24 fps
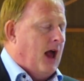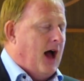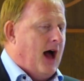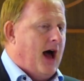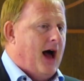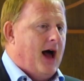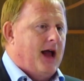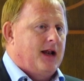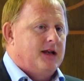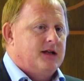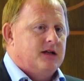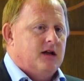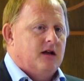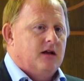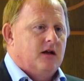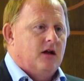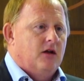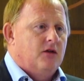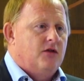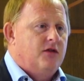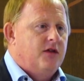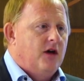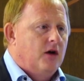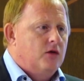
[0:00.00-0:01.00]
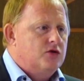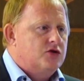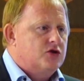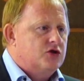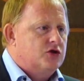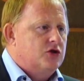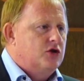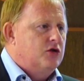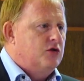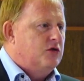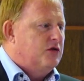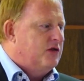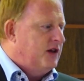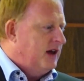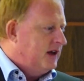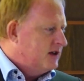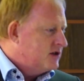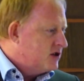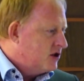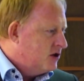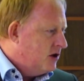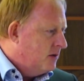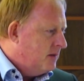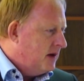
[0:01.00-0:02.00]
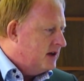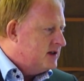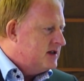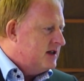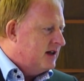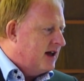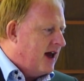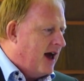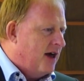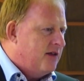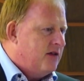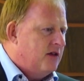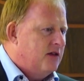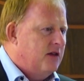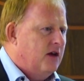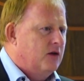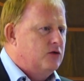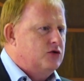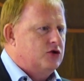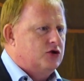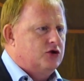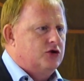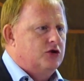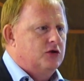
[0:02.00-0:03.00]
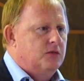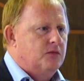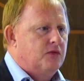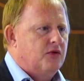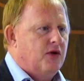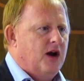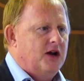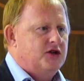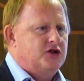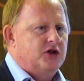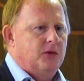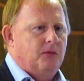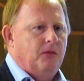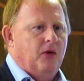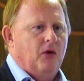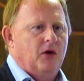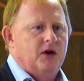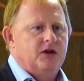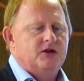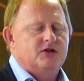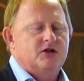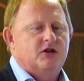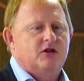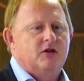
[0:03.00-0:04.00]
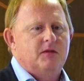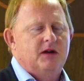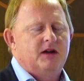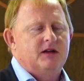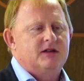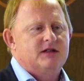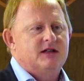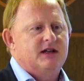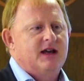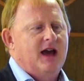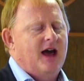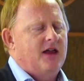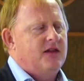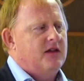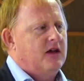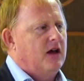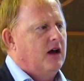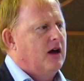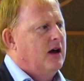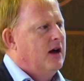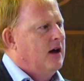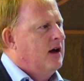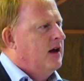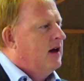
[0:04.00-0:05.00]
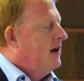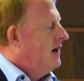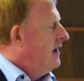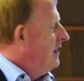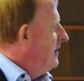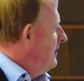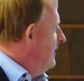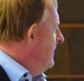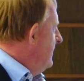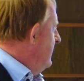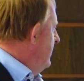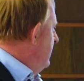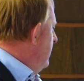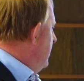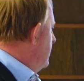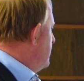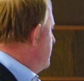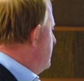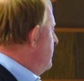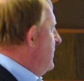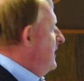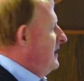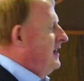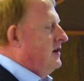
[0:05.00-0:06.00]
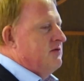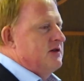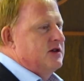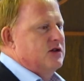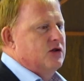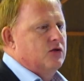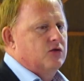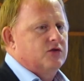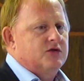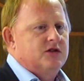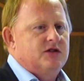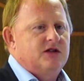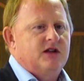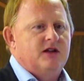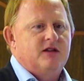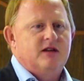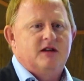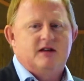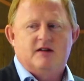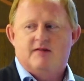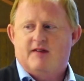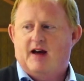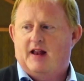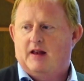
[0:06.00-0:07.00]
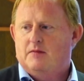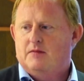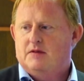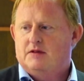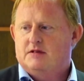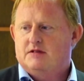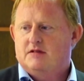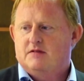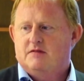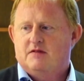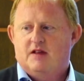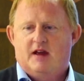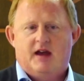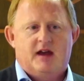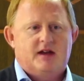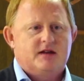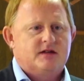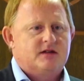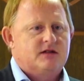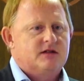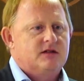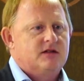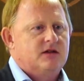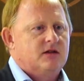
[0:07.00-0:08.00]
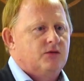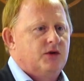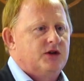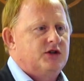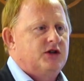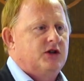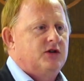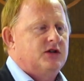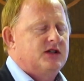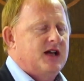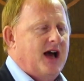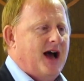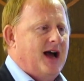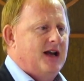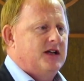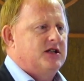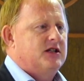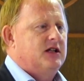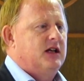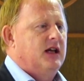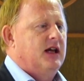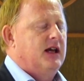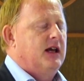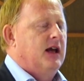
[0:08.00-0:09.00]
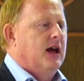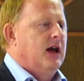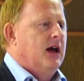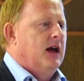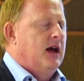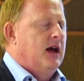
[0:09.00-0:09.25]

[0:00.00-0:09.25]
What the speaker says: And those two things coming together, those two pressure points coming together, has really resulted in the development of this, which is actually